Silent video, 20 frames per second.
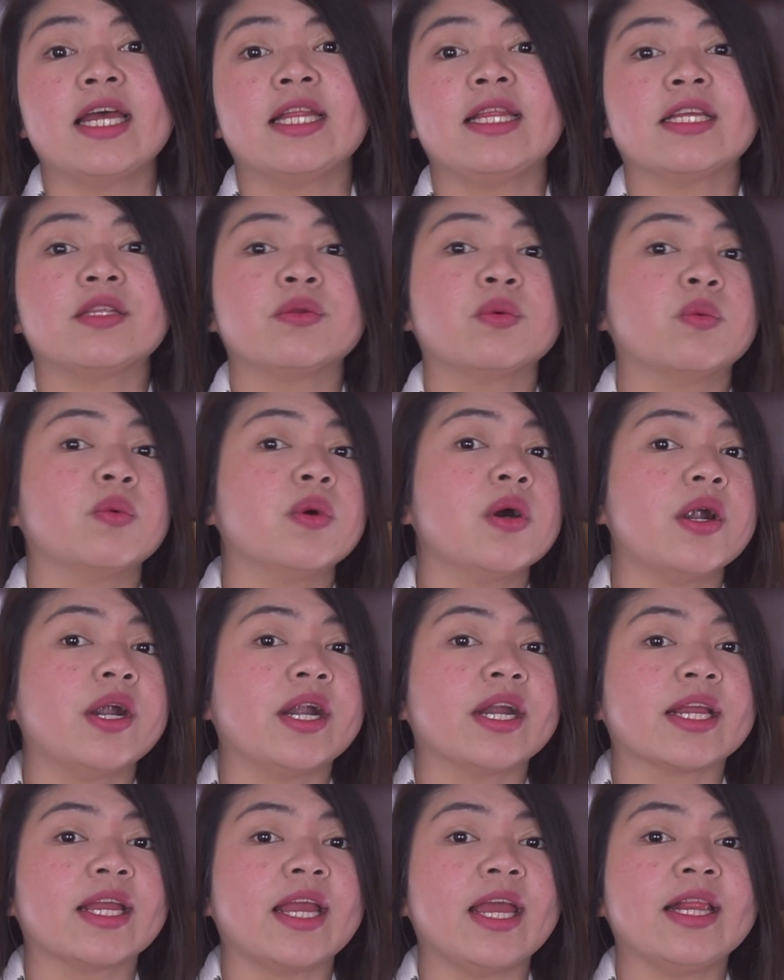that
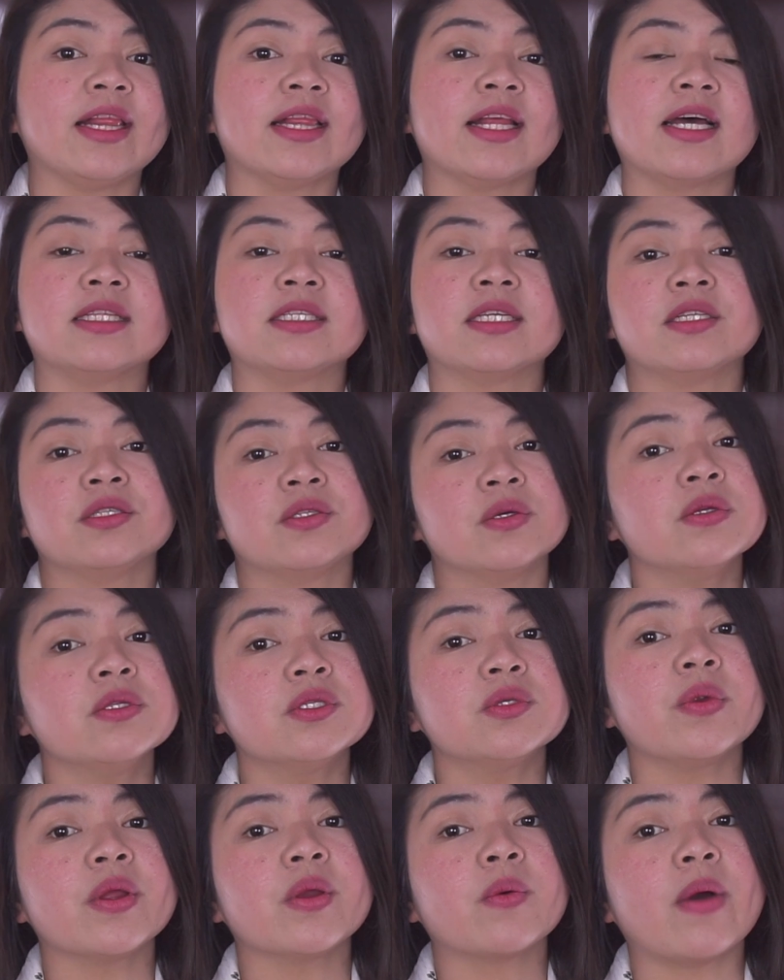work and that
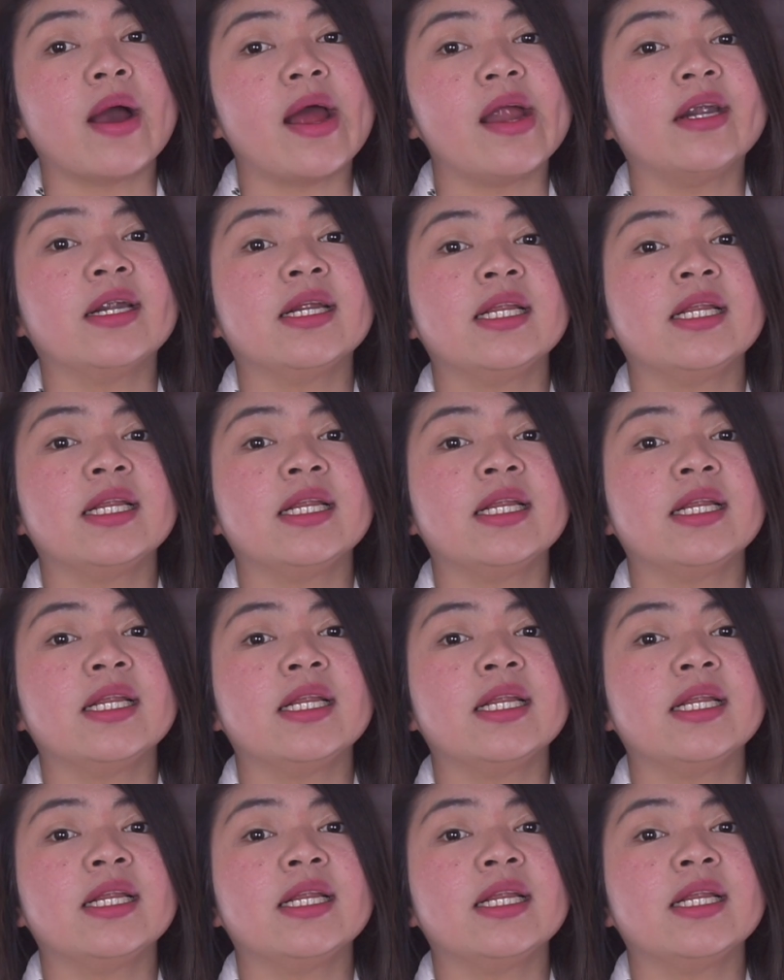don't require